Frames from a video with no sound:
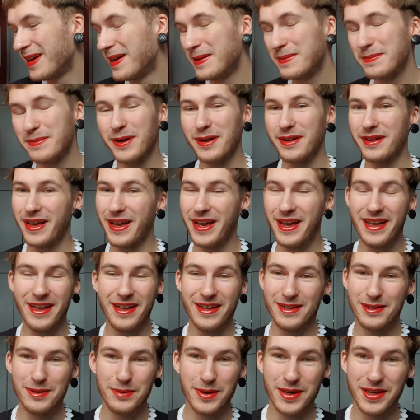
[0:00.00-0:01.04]
But
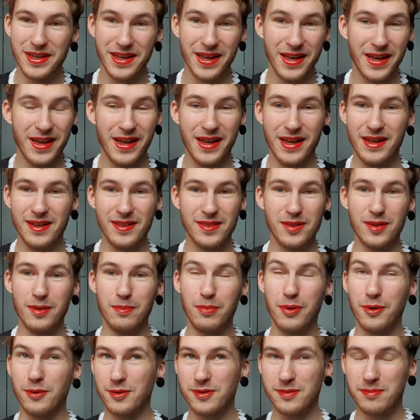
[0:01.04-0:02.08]
anyway, the
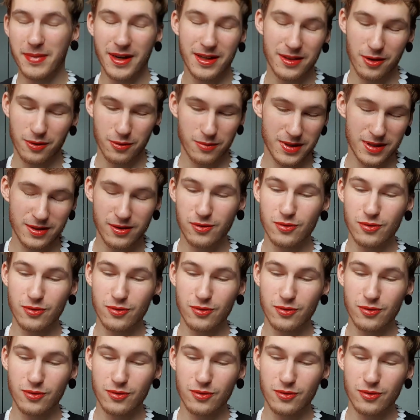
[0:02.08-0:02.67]
postman already